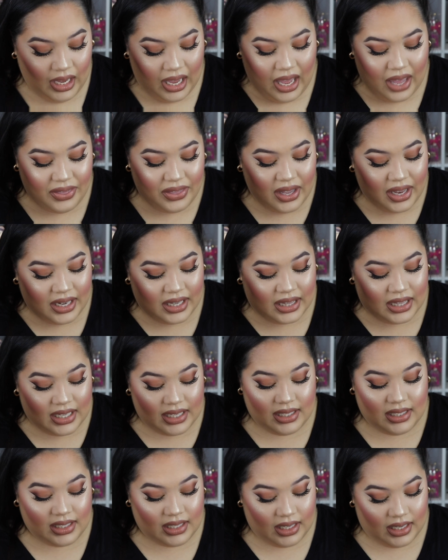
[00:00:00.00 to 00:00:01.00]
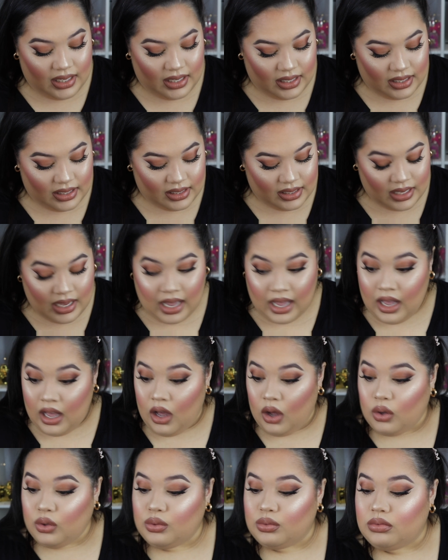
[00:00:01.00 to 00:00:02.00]
And then this is
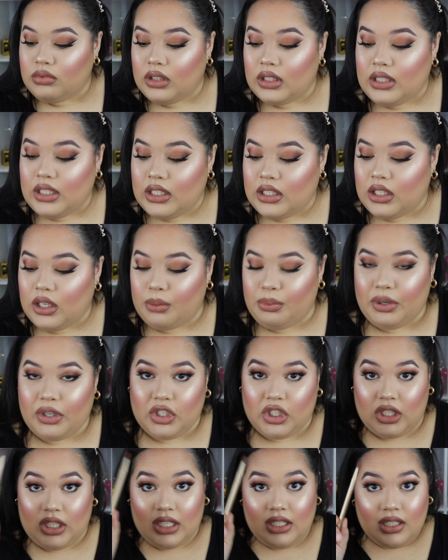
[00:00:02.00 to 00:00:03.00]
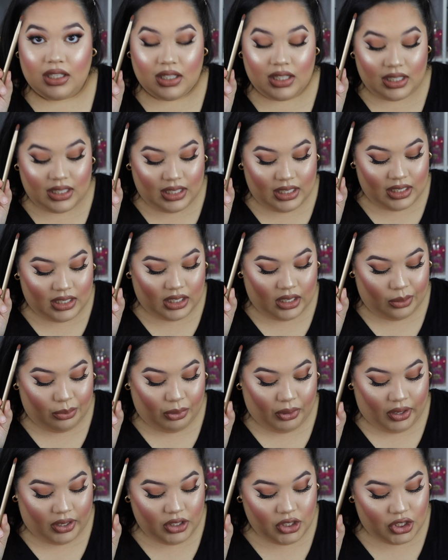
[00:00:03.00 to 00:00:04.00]
the detail brush. This is the detail
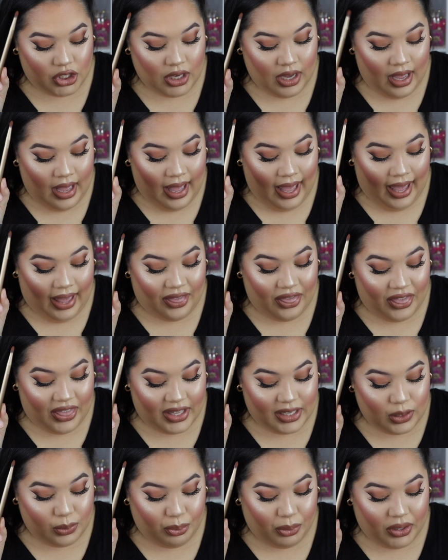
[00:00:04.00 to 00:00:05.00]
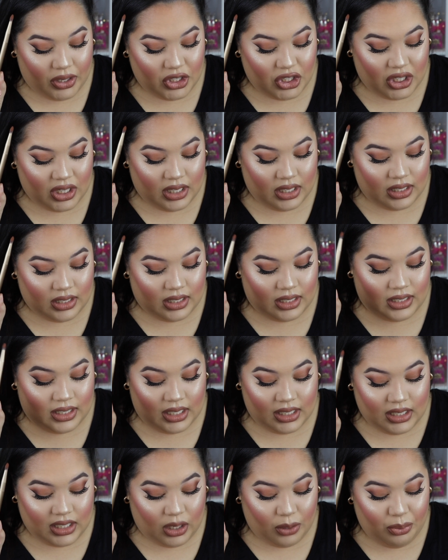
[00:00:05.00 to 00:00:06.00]
brush, and this brush is a
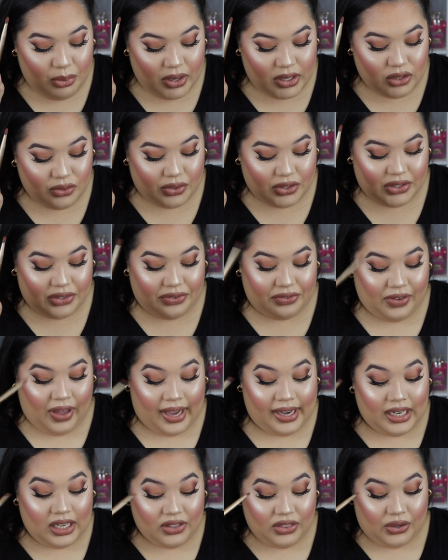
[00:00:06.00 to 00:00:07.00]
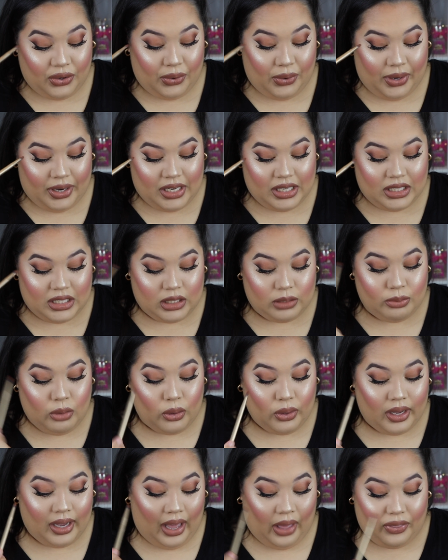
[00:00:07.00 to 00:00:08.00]
detail brush for defining the crease,
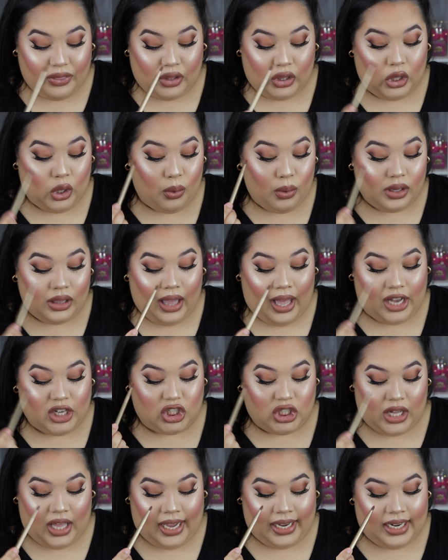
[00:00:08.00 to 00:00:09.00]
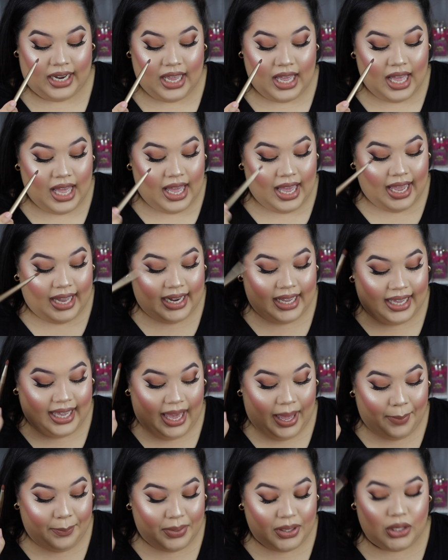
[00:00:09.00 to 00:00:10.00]
smoking out the lower lash line, and it
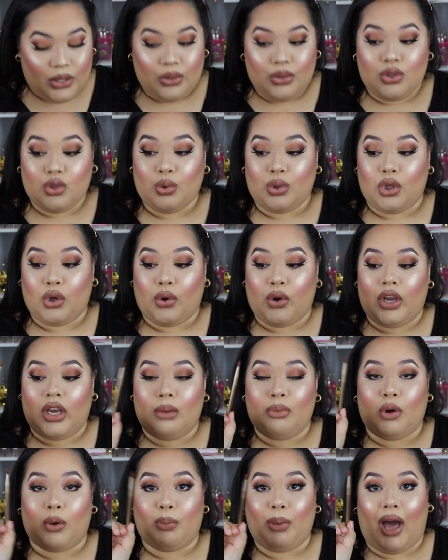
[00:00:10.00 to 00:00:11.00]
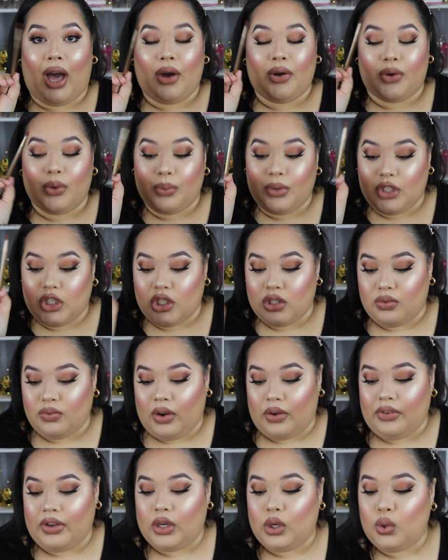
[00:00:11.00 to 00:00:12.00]
can be used with cream or powder, which is
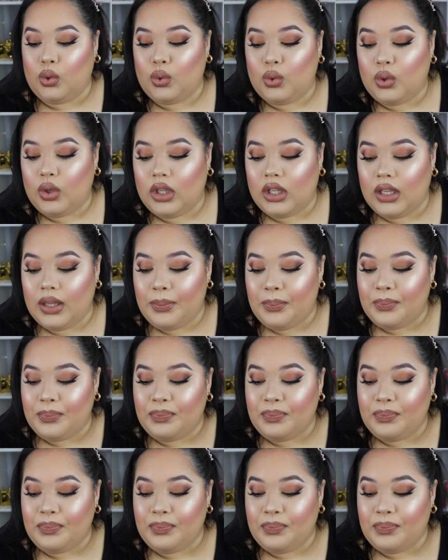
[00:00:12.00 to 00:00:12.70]
very cool.